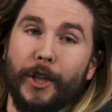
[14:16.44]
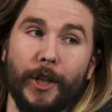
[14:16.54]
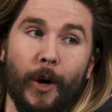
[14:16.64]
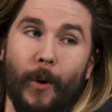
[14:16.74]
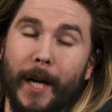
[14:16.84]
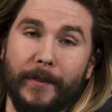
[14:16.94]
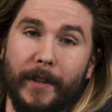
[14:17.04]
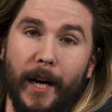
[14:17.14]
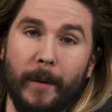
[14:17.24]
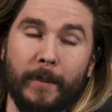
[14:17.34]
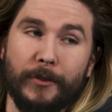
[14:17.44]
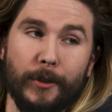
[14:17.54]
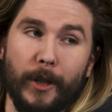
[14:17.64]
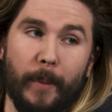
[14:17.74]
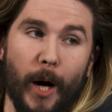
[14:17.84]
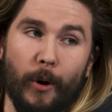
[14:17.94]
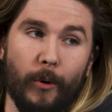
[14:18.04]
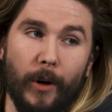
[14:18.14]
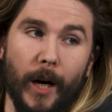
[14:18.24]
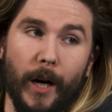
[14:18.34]
You know what, Mr.
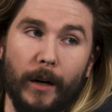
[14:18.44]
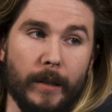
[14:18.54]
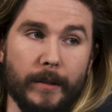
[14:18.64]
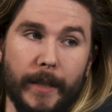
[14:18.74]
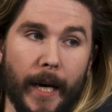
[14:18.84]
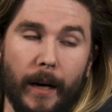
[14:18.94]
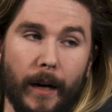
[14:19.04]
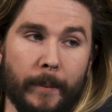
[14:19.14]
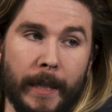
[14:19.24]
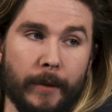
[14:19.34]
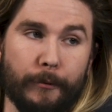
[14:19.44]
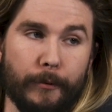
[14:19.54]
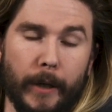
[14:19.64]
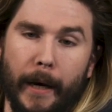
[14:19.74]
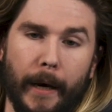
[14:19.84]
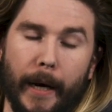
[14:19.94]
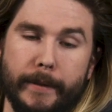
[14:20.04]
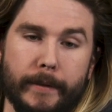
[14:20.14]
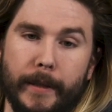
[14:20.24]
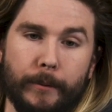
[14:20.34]
LeBeau, yeah, I mean, if I
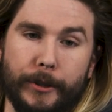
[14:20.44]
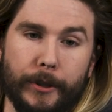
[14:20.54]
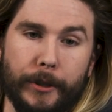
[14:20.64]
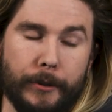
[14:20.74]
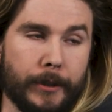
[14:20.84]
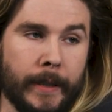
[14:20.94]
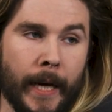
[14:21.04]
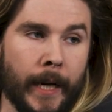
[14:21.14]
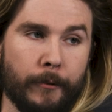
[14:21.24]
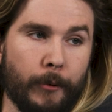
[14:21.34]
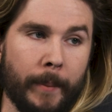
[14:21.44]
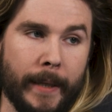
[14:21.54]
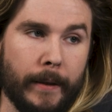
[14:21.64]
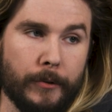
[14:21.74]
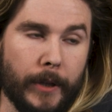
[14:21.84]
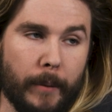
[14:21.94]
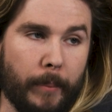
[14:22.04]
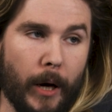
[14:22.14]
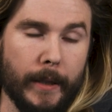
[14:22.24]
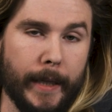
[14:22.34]
see what you're using there, and if we made those out of
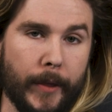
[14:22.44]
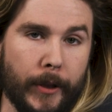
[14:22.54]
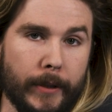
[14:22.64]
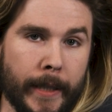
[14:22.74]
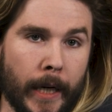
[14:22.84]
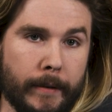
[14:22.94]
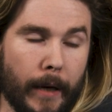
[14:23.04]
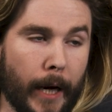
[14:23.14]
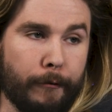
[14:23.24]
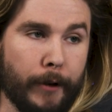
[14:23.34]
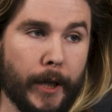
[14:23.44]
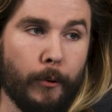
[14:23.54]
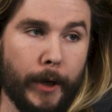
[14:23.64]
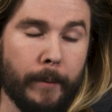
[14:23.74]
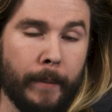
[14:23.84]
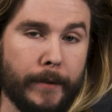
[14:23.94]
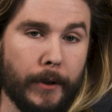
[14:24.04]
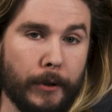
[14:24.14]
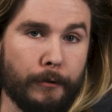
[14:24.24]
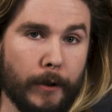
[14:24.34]
polyethylene, I figure we can make
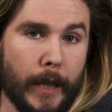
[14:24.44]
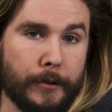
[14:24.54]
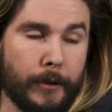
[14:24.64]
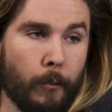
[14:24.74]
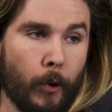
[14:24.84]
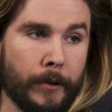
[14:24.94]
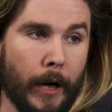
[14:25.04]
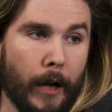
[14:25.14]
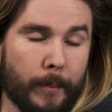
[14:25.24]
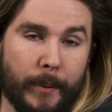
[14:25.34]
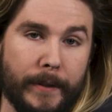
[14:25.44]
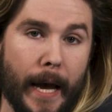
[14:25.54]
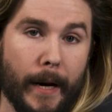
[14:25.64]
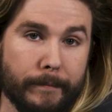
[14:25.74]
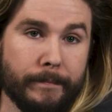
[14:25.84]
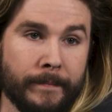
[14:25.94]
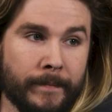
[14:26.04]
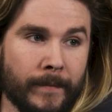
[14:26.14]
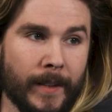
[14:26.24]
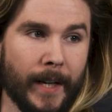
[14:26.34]
those for less than $1 per deck.
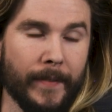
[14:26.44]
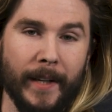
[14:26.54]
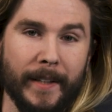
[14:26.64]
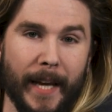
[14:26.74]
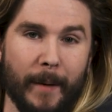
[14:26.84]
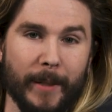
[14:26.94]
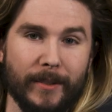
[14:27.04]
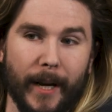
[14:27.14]
And then Gambit's